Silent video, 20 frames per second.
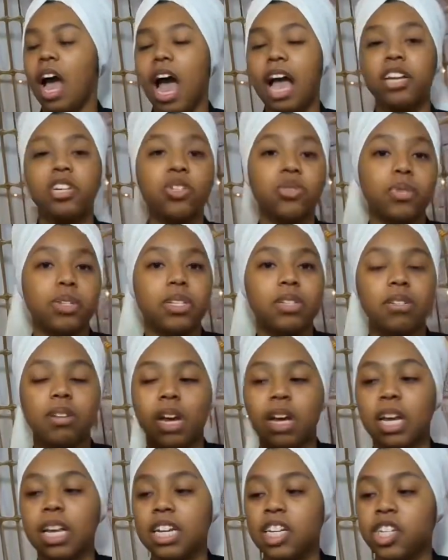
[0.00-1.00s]
I do
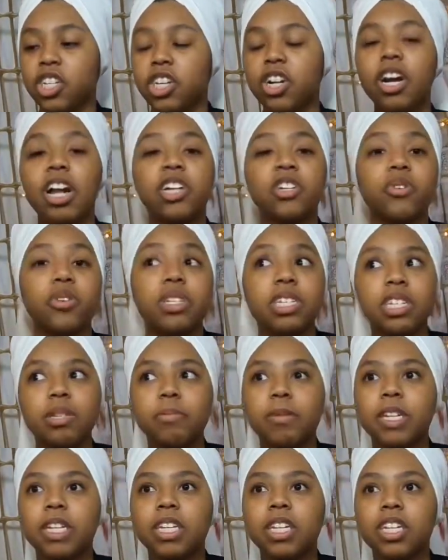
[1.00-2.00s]
a, a conditioner, I do a
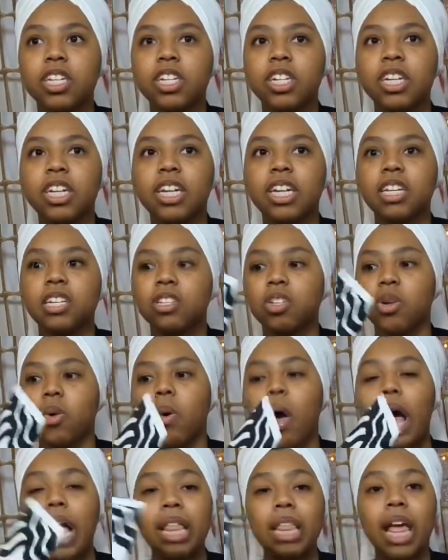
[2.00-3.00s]
deep conditioning. So
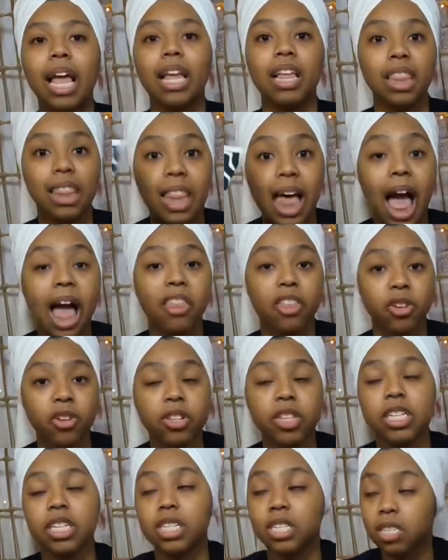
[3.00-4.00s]
I like
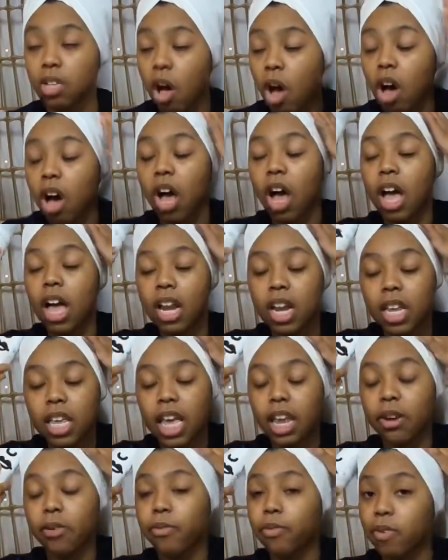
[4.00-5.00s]
lather this on,
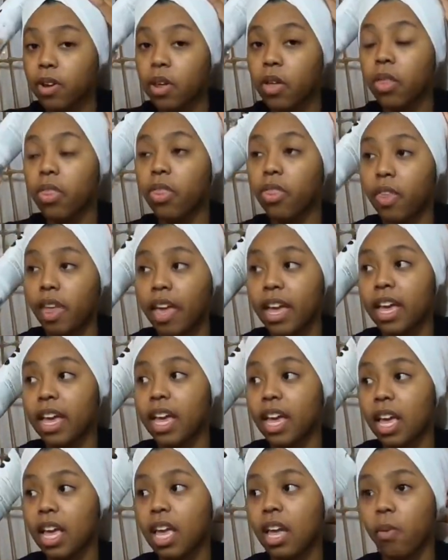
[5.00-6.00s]
get it real
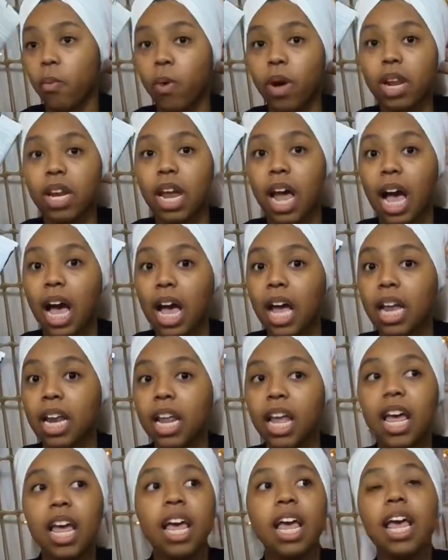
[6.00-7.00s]
thick and
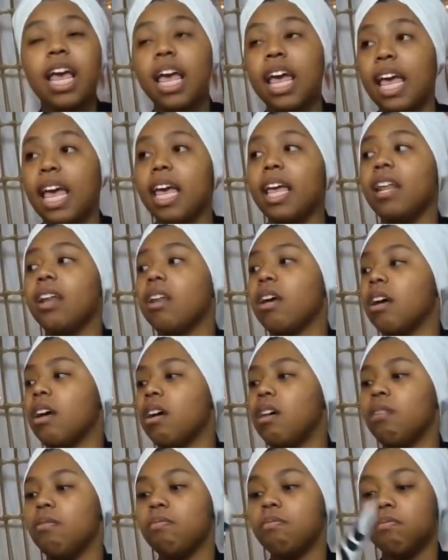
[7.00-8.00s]
whatnot. And
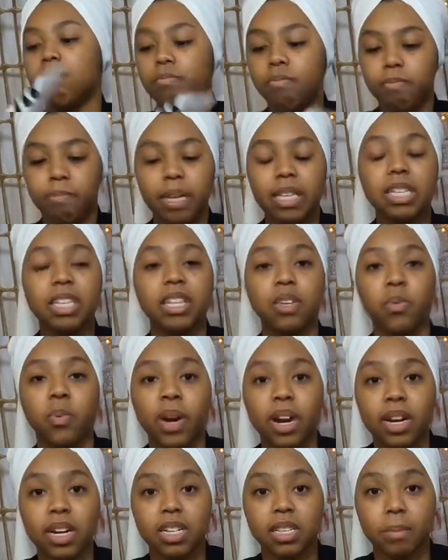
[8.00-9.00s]
um, basically
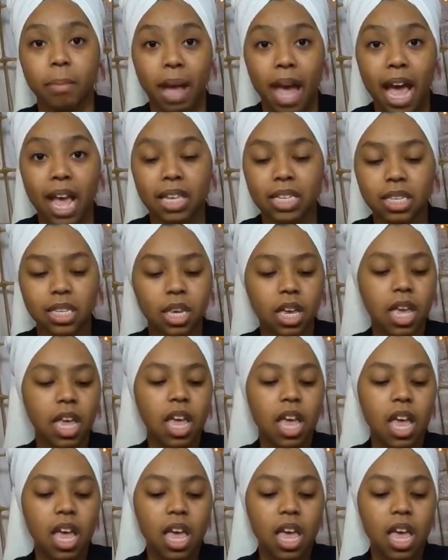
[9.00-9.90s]
wear it as a mask.